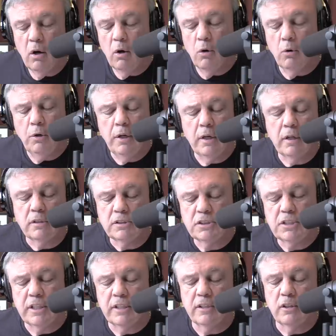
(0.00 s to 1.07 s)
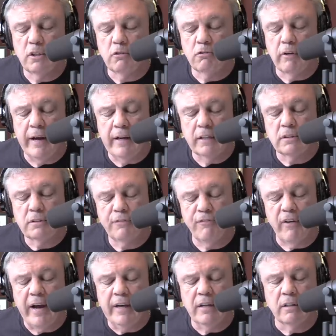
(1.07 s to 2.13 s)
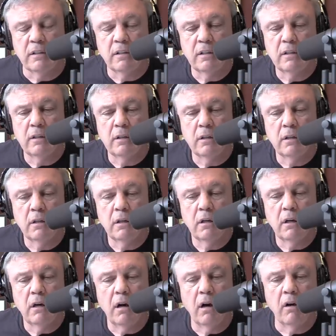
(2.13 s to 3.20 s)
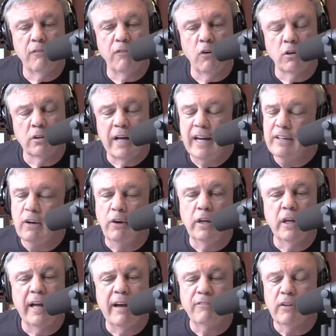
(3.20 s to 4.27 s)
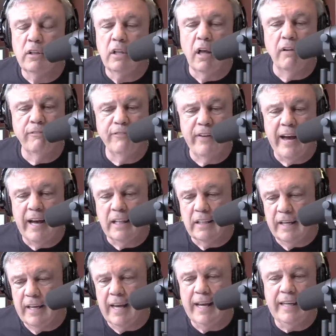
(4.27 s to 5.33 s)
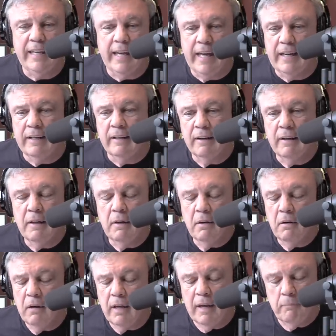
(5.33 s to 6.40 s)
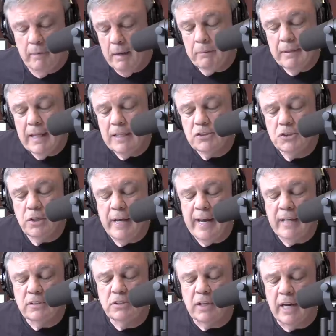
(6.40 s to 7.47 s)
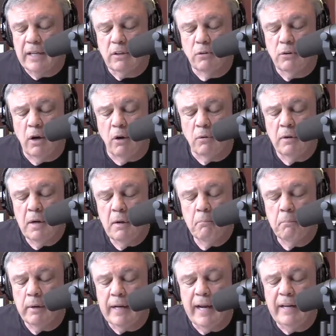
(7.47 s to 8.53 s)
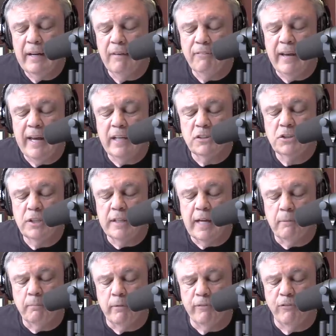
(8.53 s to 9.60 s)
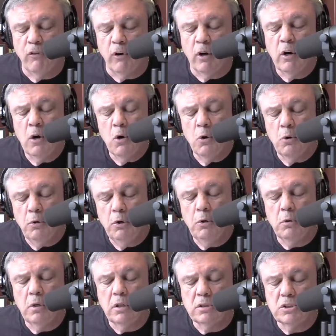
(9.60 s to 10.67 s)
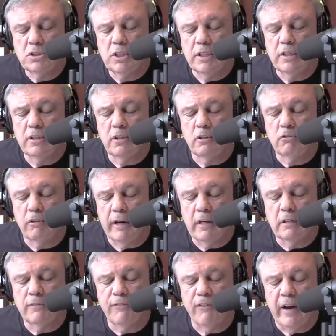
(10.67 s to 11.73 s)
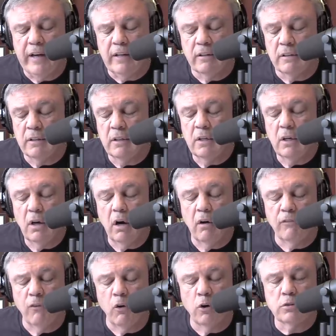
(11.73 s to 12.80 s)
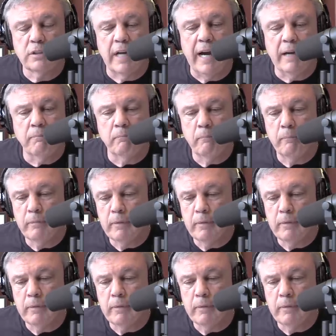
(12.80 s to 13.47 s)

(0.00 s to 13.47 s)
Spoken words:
Who do you consider the greatest fighter of all? I know you have a love for Ali. I get it. And maybe that's your answer. I don't know. But I never asked you that before. Who do you consider the greatest fighter of all time?